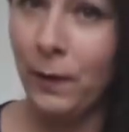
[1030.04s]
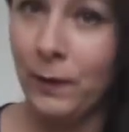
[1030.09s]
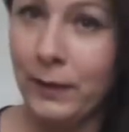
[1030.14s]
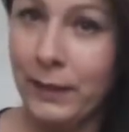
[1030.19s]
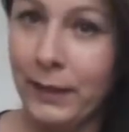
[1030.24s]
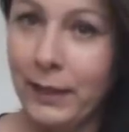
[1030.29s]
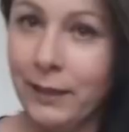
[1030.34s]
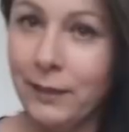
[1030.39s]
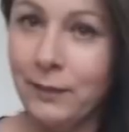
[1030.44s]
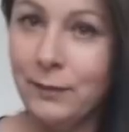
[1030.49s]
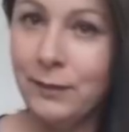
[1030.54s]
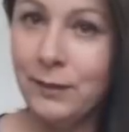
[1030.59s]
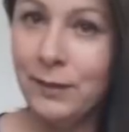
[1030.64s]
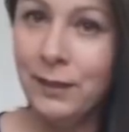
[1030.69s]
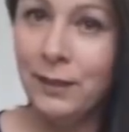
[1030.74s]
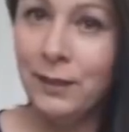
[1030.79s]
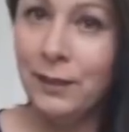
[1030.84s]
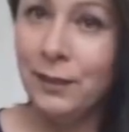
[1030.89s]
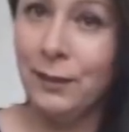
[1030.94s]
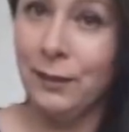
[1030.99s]
like it.
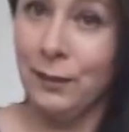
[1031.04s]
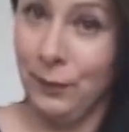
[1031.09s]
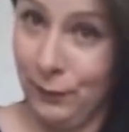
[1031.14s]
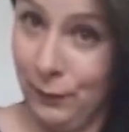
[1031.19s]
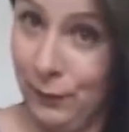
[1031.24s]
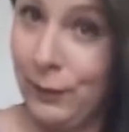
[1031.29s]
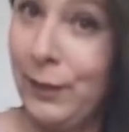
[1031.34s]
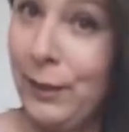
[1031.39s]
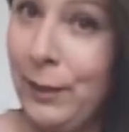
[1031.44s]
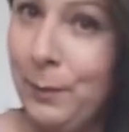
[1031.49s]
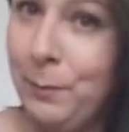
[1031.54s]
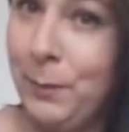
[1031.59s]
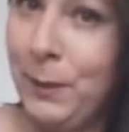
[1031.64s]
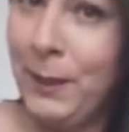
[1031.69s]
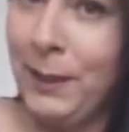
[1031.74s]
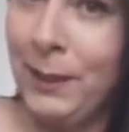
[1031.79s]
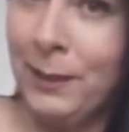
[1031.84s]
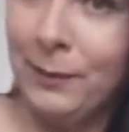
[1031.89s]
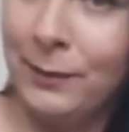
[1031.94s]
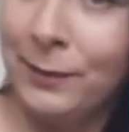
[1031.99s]
I'm
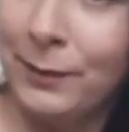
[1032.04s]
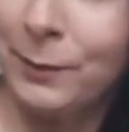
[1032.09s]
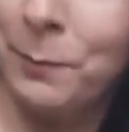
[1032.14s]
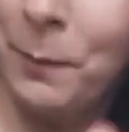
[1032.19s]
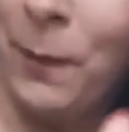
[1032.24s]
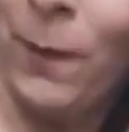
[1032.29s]
keeping it. It's